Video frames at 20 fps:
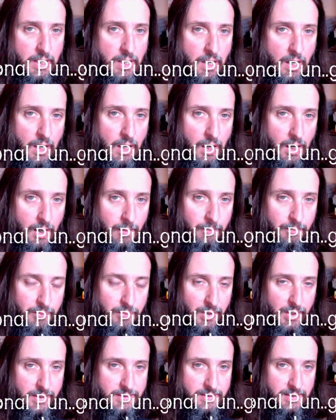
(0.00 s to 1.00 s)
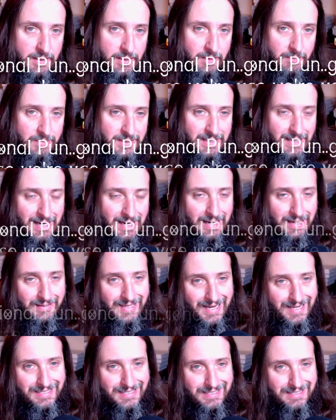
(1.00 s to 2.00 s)
But yeah,
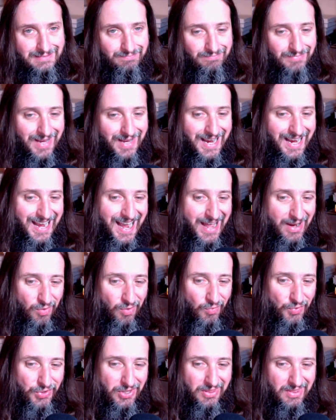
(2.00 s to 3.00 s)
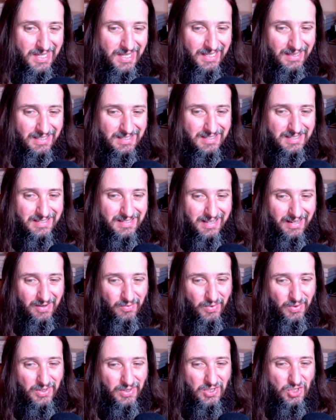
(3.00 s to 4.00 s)
that's I don't really think this is going to
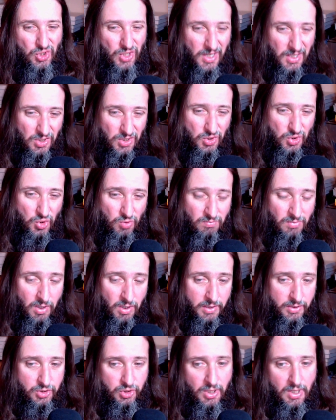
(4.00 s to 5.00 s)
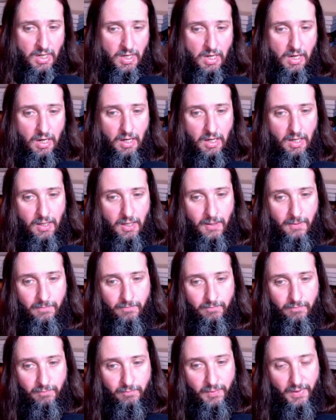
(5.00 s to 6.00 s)
really change too much,
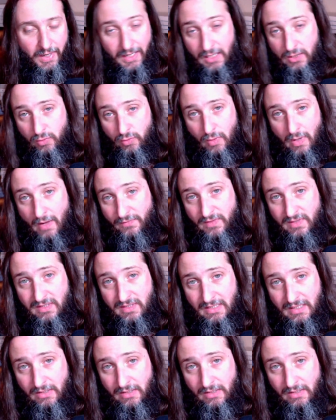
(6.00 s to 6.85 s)
but I guess we'll have to see.